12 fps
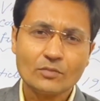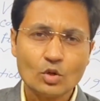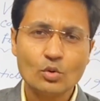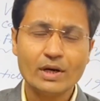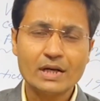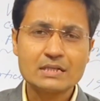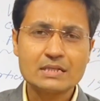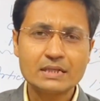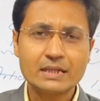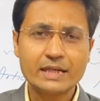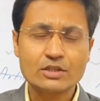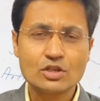Whereas in
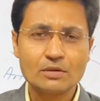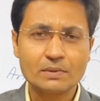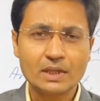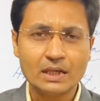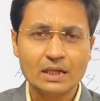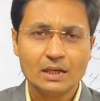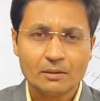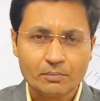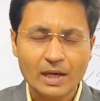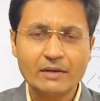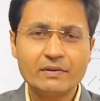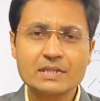case of the
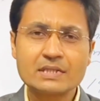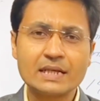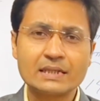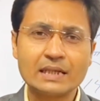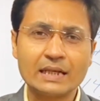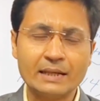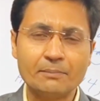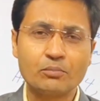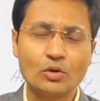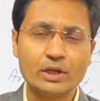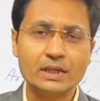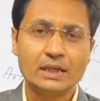private sector
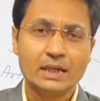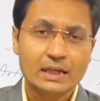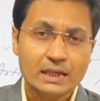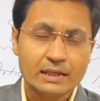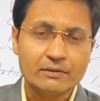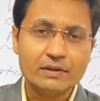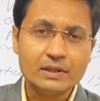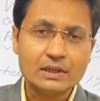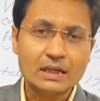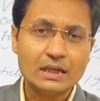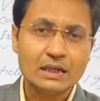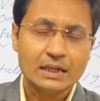employee, even
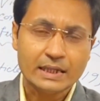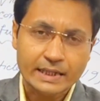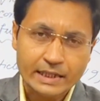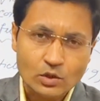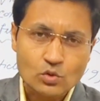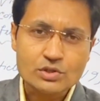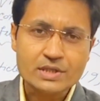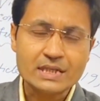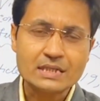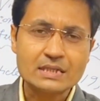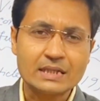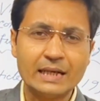the
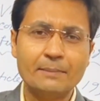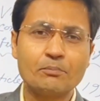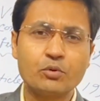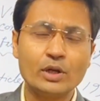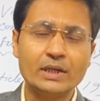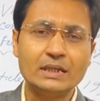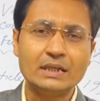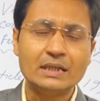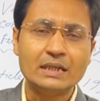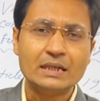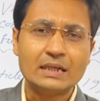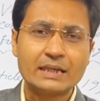innocent employee
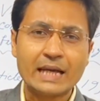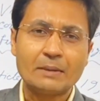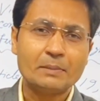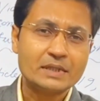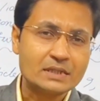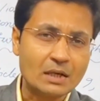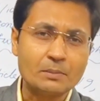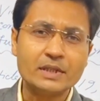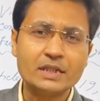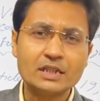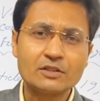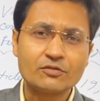can be
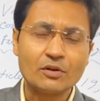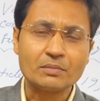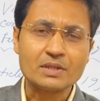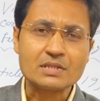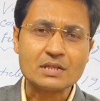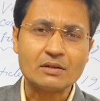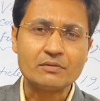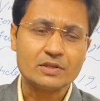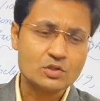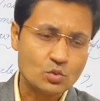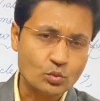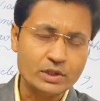terminated from the
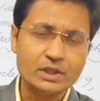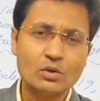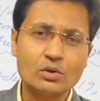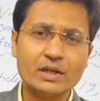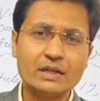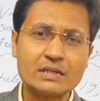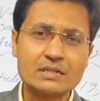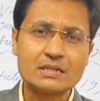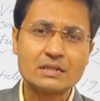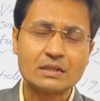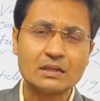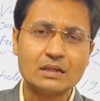service without any
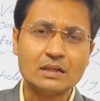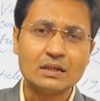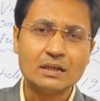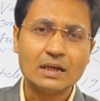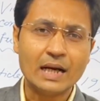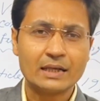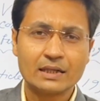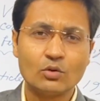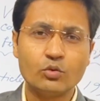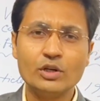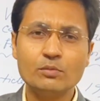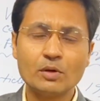reason at the
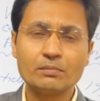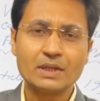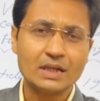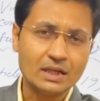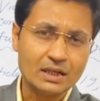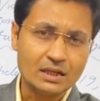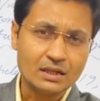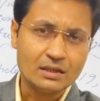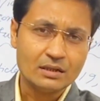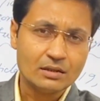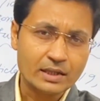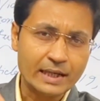whim of the
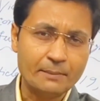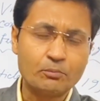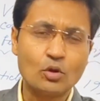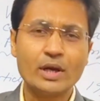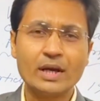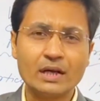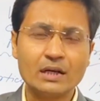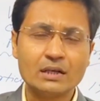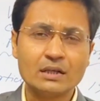employer.